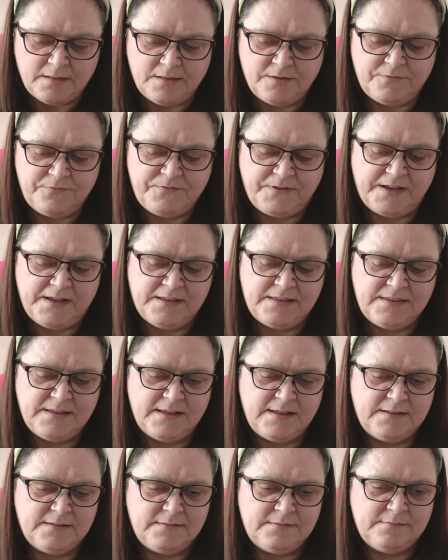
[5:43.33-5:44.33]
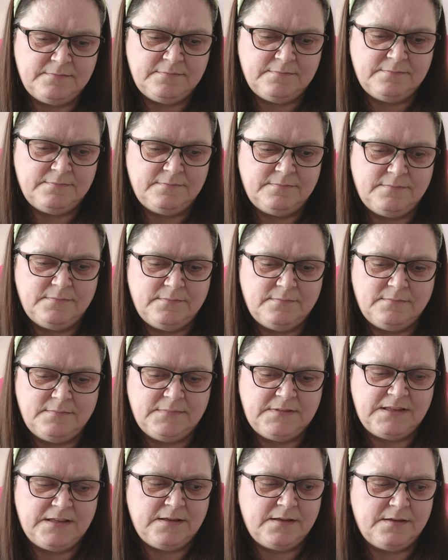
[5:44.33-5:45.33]
The faith in
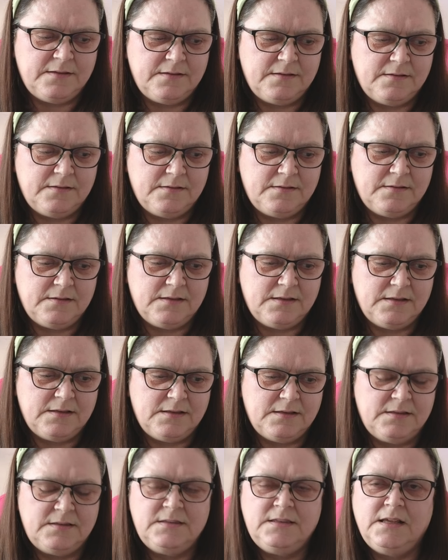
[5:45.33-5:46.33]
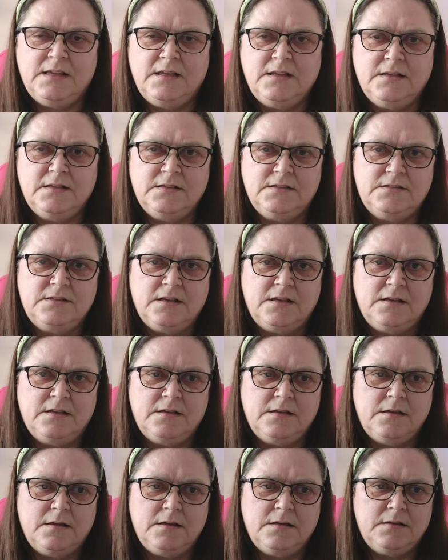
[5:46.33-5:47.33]
that things
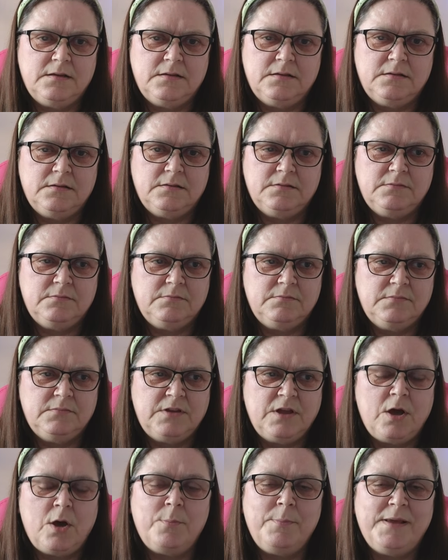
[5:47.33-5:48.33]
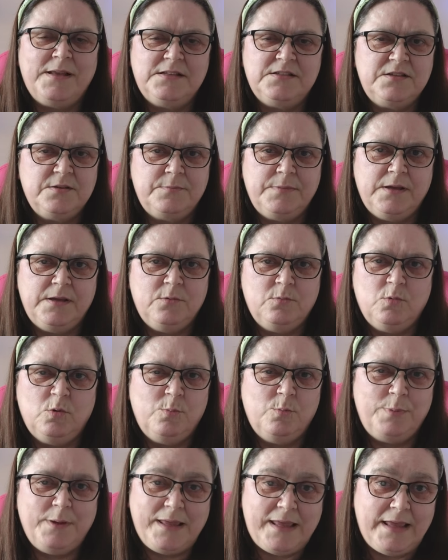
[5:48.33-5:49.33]
that are meant to be
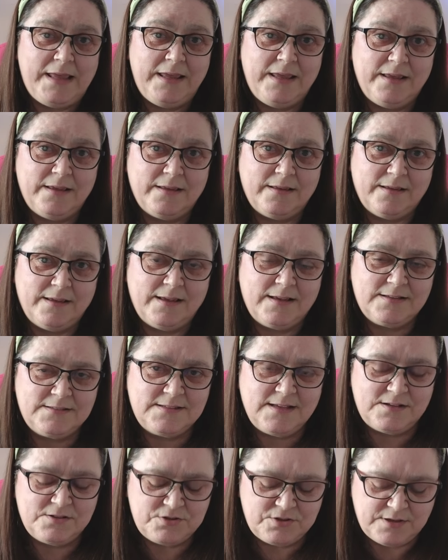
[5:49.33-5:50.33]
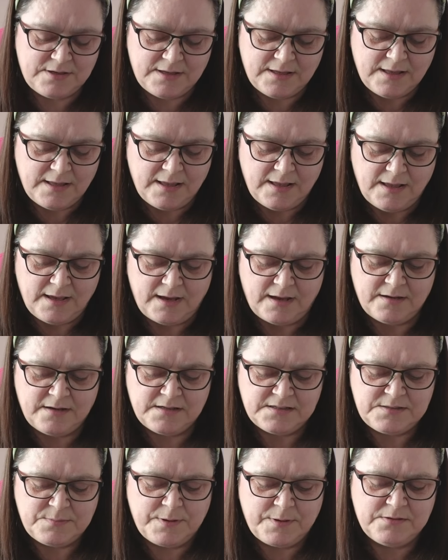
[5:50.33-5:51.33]
will be, etc. And I
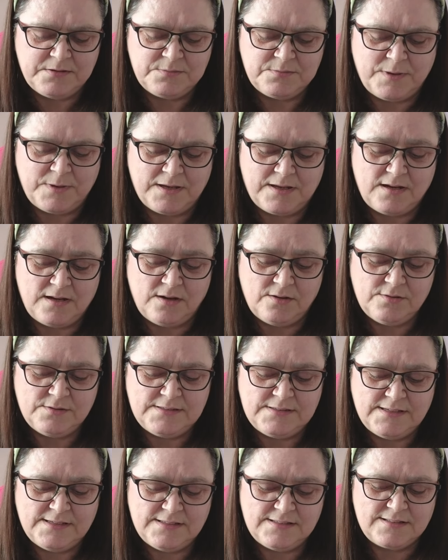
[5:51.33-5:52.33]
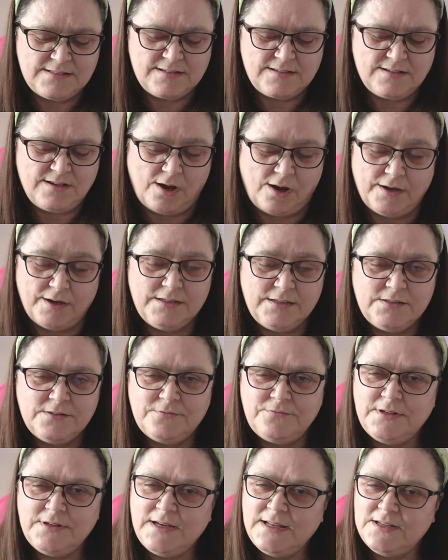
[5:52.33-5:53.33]
suppose my closest kind
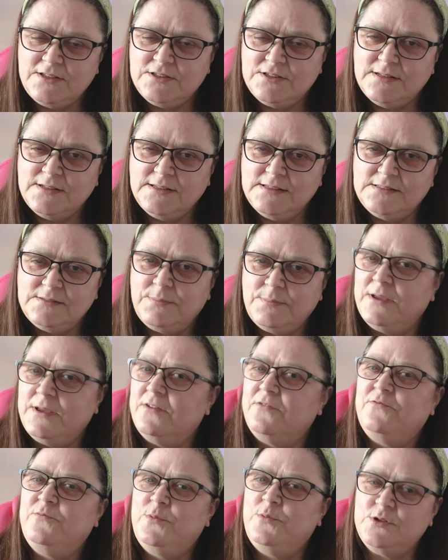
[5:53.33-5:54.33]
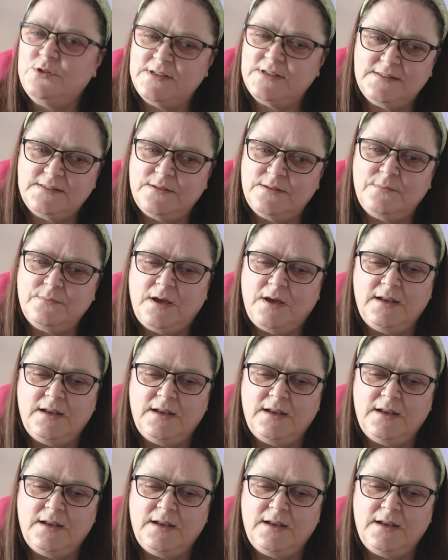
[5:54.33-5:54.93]
of religion is a bit of Buddhism.